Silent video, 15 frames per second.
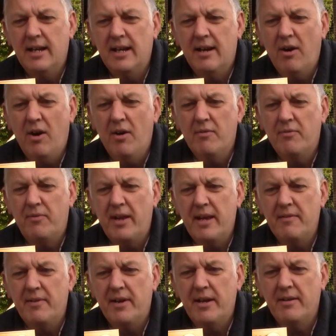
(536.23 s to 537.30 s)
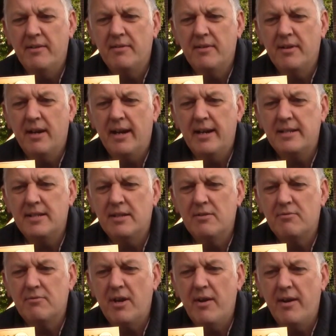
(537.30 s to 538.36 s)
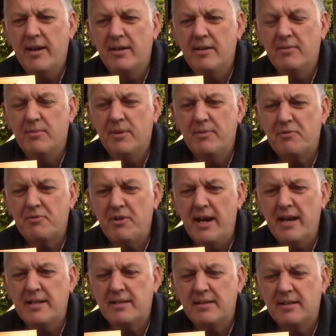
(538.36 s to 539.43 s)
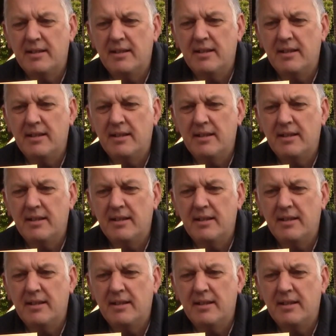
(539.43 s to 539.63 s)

a hot flavour, ideal growing with cress.